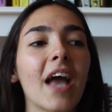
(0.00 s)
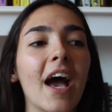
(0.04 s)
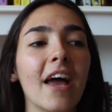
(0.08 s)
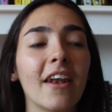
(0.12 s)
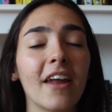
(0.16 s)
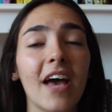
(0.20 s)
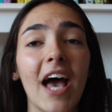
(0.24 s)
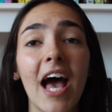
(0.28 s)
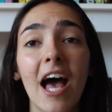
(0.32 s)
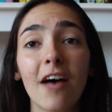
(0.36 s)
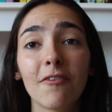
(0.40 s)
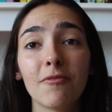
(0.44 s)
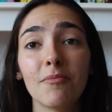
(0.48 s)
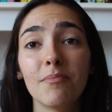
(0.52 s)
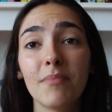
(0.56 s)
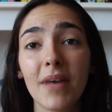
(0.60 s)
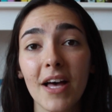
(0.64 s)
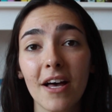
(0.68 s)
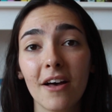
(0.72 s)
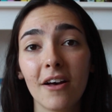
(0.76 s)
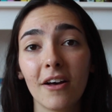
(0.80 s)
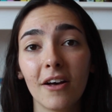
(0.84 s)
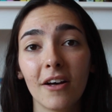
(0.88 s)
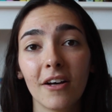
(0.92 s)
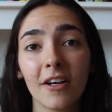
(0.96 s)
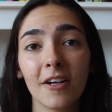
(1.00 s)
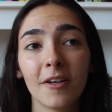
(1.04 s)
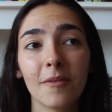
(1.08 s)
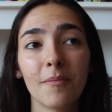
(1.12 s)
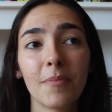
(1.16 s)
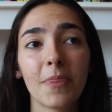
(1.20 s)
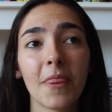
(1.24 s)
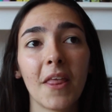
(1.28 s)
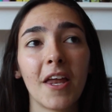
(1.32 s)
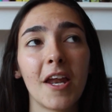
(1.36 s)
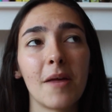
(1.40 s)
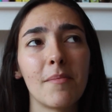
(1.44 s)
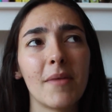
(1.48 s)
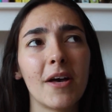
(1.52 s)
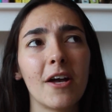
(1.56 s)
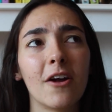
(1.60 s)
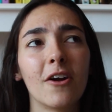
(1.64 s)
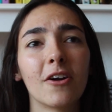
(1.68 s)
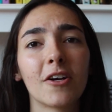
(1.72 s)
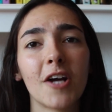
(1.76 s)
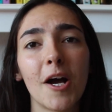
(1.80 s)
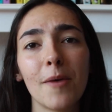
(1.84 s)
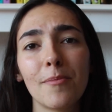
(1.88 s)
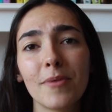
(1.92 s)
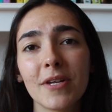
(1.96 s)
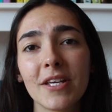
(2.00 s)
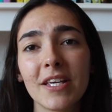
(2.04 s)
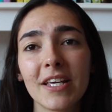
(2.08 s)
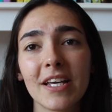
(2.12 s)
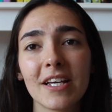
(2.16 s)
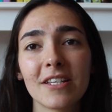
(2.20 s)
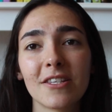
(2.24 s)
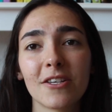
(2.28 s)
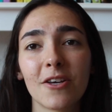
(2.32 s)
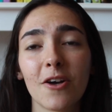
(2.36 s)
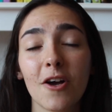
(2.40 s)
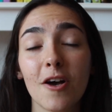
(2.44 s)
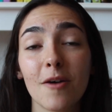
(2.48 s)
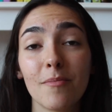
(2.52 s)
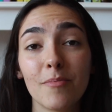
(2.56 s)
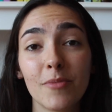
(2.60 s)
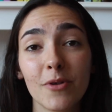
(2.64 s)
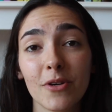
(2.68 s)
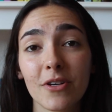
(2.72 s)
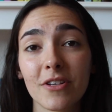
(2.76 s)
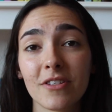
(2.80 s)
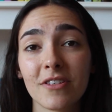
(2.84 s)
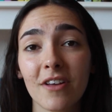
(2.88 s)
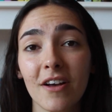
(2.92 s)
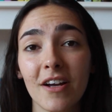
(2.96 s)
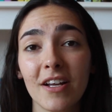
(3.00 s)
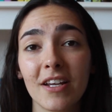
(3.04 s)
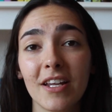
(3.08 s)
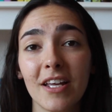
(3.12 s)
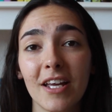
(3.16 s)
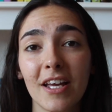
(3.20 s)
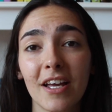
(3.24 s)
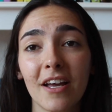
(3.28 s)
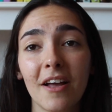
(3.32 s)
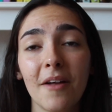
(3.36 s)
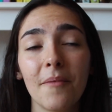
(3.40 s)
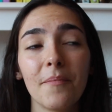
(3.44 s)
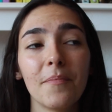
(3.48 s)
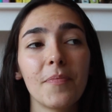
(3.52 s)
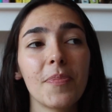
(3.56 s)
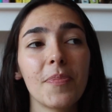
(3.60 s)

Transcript: And I have met her, and I met her a couple of years ago at a book signing